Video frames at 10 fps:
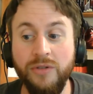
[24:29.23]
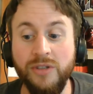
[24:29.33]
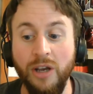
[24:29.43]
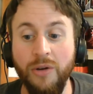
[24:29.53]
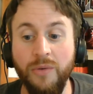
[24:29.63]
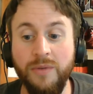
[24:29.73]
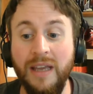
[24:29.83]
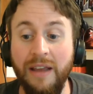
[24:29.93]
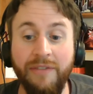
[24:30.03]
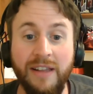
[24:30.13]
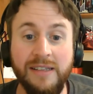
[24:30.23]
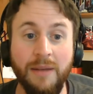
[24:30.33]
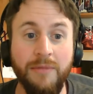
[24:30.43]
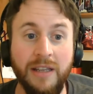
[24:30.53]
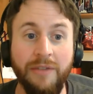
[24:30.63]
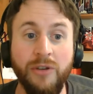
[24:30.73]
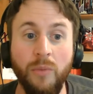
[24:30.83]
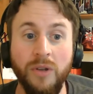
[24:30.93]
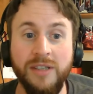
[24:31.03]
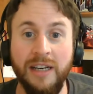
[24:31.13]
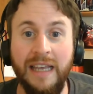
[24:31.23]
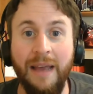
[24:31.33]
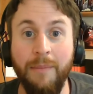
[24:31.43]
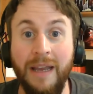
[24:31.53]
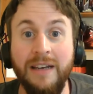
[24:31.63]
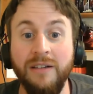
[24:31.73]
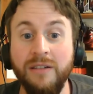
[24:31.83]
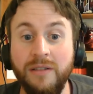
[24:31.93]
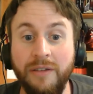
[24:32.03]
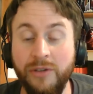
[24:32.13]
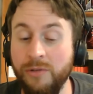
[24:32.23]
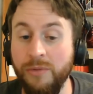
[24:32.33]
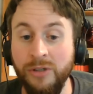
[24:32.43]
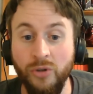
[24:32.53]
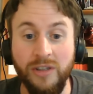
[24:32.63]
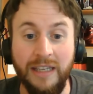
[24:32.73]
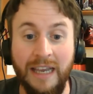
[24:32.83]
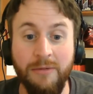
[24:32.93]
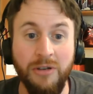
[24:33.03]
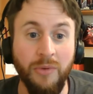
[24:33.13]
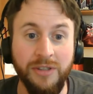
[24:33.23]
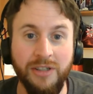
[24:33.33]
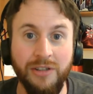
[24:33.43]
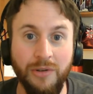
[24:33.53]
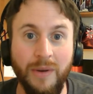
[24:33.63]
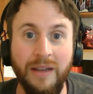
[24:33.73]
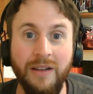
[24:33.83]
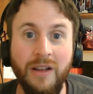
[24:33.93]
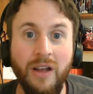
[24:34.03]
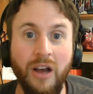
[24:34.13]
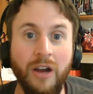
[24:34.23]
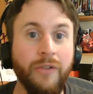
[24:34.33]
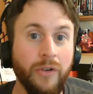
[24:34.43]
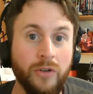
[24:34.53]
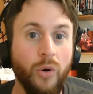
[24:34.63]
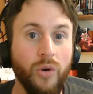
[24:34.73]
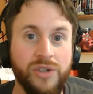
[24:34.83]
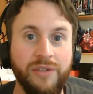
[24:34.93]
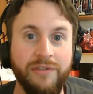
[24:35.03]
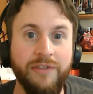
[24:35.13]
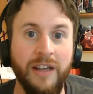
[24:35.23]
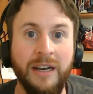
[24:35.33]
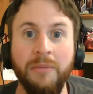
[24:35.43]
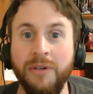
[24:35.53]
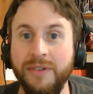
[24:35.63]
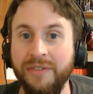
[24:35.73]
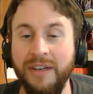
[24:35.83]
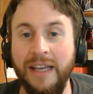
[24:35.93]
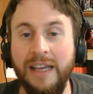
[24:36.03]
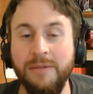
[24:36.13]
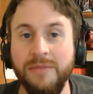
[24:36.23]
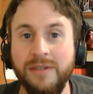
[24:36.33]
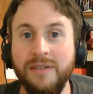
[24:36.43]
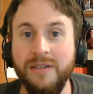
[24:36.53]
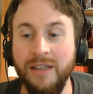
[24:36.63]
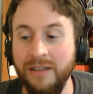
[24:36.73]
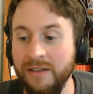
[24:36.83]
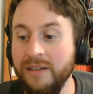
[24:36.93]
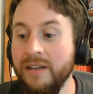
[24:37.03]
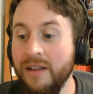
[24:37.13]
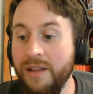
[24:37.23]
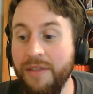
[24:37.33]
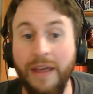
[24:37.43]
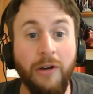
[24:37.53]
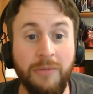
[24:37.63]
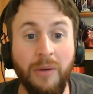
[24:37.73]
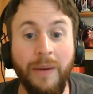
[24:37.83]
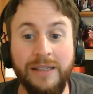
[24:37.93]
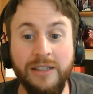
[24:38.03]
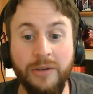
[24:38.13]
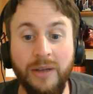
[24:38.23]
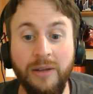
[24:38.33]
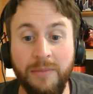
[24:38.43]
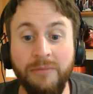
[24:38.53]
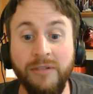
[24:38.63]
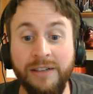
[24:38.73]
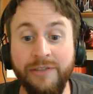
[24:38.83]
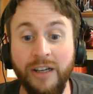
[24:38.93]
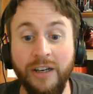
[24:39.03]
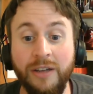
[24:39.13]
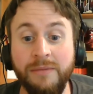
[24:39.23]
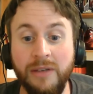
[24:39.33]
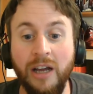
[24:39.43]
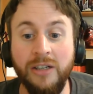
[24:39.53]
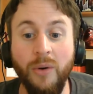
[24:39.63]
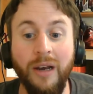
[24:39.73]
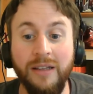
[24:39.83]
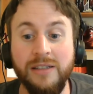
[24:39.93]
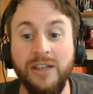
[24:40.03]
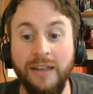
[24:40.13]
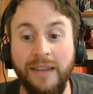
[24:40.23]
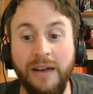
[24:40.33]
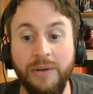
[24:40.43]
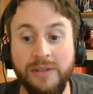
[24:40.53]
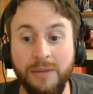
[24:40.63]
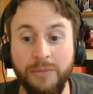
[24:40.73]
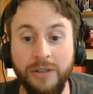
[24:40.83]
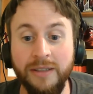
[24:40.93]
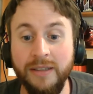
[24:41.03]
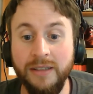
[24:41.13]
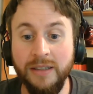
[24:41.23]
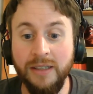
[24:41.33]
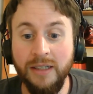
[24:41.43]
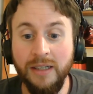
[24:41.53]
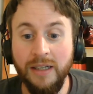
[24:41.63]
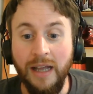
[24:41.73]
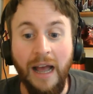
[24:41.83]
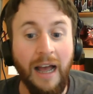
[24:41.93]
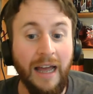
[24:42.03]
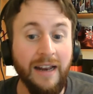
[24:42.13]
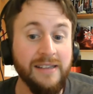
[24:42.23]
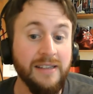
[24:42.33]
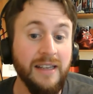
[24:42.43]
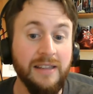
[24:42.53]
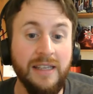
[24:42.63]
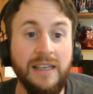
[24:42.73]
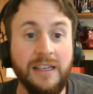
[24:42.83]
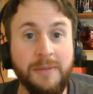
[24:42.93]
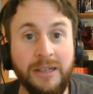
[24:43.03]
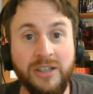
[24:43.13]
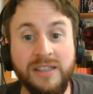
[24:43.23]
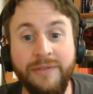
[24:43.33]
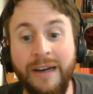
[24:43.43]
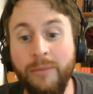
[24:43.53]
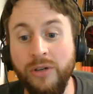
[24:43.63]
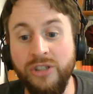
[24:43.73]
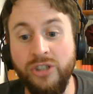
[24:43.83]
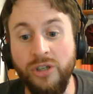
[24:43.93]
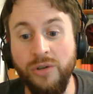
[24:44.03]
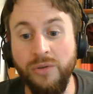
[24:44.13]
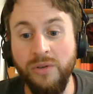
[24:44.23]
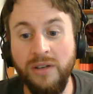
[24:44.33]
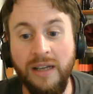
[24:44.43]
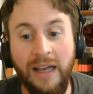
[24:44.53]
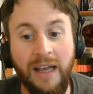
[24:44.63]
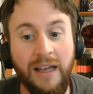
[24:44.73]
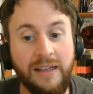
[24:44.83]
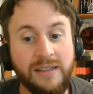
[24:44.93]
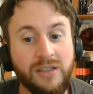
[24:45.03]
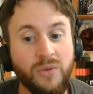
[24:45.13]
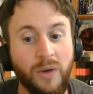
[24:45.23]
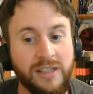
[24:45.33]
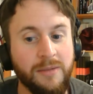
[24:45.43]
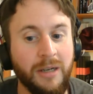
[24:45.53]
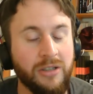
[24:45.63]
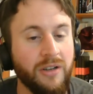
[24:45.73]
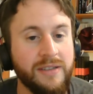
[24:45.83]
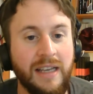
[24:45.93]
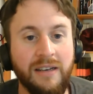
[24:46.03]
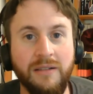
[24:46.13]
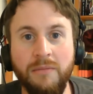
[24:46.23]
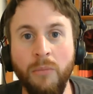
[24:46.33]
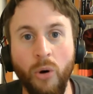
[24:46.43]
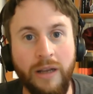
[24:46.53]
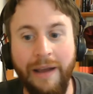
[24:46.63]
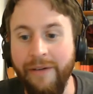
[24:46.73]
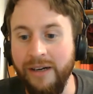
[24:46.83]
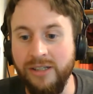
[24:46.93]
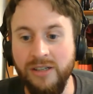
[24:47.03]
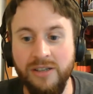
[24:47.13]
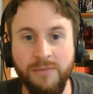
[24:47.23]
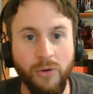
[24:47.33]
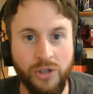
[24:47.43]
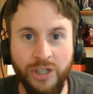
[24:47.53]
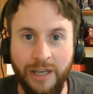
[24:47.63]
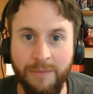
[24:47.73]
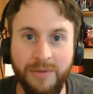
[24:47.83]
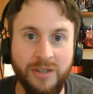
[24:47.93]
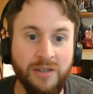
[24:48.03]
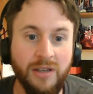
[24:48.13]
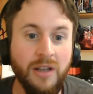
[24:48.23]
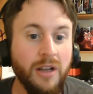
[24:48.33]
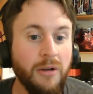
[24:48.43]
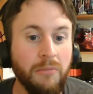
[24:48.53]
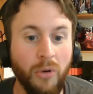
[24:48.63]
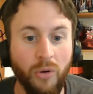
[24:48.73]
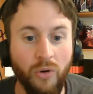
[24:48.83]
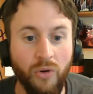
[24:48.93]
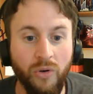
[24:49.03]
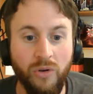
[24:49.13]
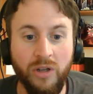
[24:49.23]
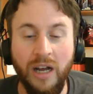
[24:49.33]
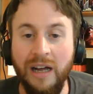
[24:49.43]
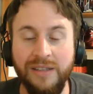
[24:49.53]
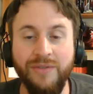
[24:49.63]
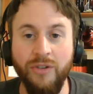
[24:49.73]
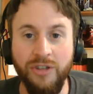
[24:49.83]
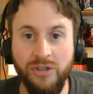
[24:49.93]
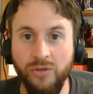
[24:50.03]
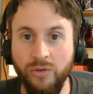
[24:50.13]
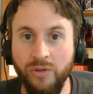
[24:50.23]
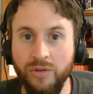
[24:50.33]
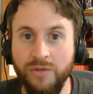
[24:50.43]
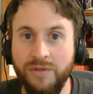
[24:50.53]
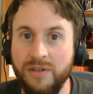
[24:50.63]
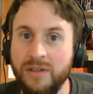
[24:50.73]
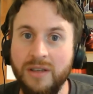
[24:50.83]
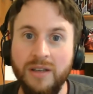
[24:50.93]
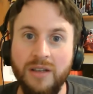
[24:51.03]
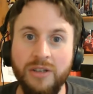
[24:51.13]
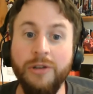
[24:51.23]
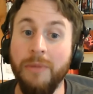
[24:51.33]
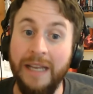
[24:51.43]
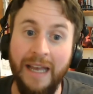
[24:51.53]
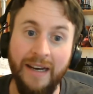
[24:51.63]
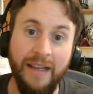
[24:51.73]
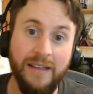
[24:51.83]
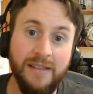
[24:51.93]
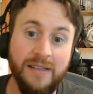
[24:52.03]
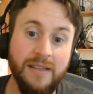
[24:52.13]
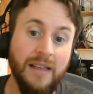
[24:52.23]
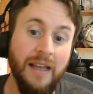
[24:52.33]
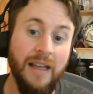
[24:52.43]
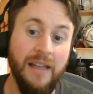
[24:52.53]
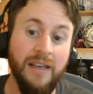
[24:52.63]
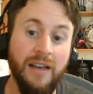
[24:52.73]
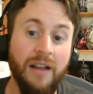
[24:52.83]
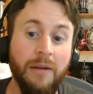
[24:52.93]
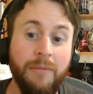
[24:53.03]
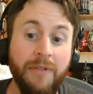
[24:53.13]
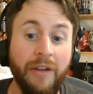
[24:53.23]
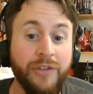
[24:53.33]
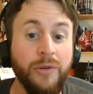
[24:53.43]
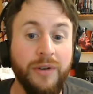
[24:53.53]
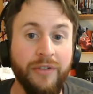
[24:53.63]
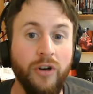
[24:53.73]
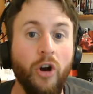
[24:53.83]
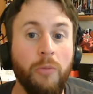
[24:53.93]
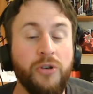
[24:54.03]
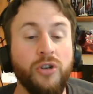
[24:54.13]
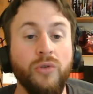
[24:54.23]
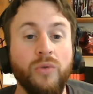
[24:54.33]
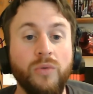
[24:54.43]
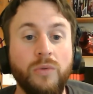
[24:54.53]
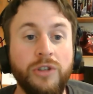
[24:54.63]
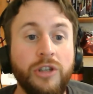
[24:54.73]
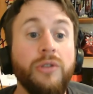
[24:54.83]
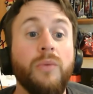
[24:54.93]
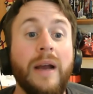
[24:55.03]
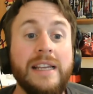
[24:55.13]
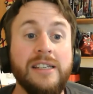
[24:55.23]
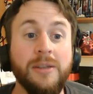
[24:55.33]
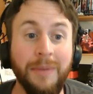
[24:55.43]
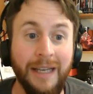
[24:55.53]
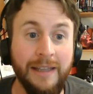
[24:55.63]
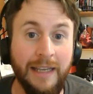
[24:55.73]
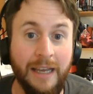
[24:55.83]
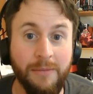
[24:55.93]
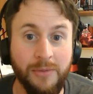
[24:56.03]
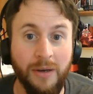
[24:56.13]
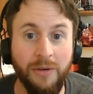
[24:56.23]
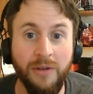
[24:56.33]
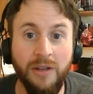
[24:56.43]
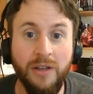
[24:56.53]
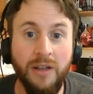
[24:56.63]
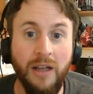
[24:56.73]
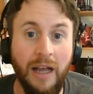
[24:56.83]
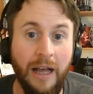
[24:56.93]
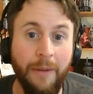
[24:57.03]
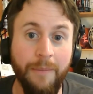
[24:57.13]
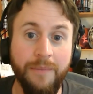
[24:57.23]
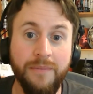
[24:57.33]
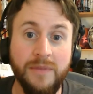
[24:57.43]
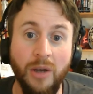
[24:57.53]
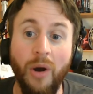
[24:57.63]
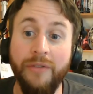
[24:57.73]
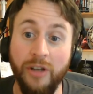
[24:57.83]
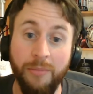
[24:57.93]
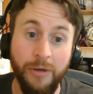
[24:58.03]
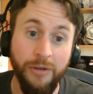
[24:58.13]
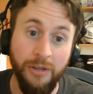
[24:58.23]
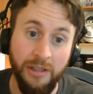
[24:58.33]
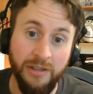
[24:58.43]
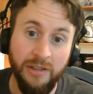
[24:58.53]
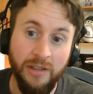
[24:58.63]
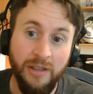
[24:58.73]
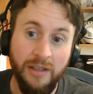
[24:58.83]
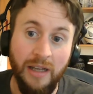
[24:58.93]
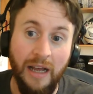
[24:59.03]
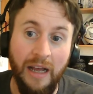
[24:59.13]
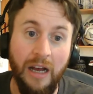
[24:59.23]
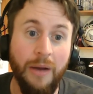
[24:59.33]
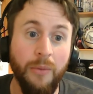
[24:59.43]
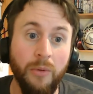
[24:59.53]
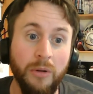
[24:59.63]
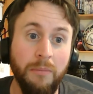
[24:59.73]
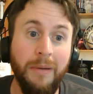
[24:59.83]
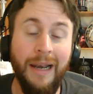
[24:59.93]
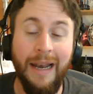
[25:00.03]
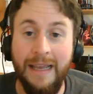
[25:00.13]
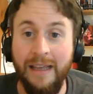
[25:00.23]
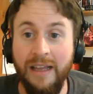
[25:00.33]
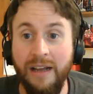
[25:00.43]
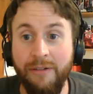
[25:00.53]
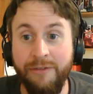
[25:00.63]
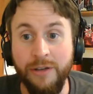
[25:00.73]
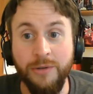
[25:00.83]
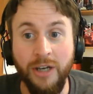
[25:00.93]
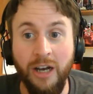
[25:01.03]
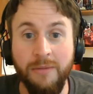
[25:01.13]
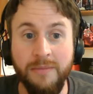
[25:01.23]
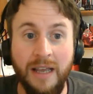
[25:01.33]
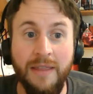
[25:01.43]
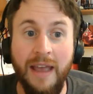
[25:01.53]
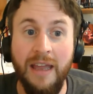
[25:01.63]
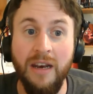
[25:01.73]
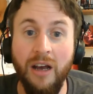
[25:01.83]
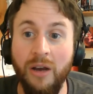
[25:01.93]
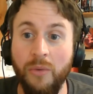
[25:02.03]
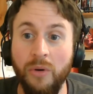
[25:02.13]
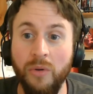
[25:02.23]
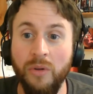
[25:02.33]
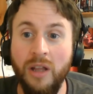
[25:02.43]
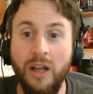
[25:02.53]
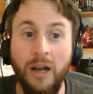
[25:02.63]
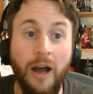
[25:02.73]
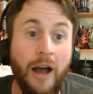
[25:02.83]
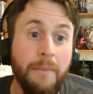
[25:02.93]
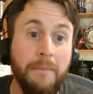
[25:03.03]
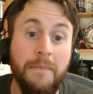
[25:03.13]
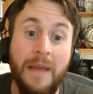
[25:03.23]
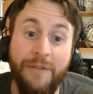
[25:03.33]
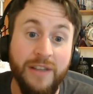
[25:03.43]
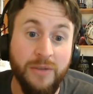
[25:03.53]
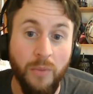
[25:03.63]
So yeah, if that's something, if you wanted a campaign, if you enjoyed the game and you wanted to do it over a course of a number of different games, then that would be a way to do it. It'd be really fun. I'd quite like to check that out at some point. And as I said, the expansion is available in June. It's twice as much content, more characters, more ships, more cards for the stores, new mechanics, and a few different optional new ways to play the game as well. So I've got it pre-ordered. I will play it a few times, and then I will, if it's